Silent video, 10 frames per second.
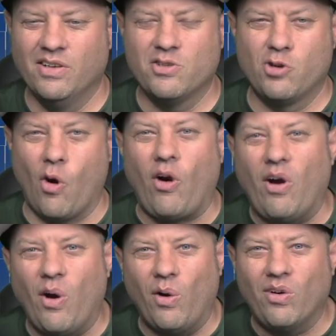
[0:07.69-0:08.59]

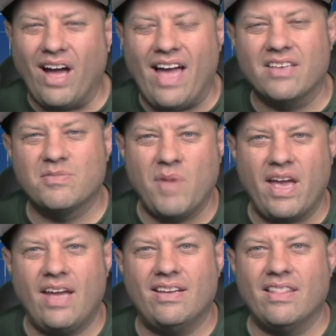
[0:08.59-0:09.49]
Zoro has
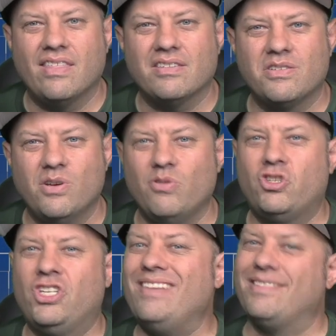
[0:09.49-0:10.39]
made this new
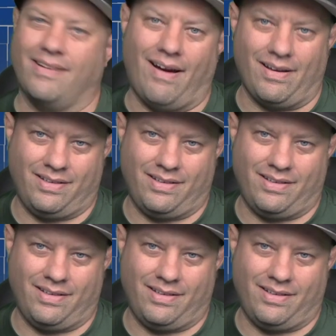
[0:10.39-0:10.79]
GSOC,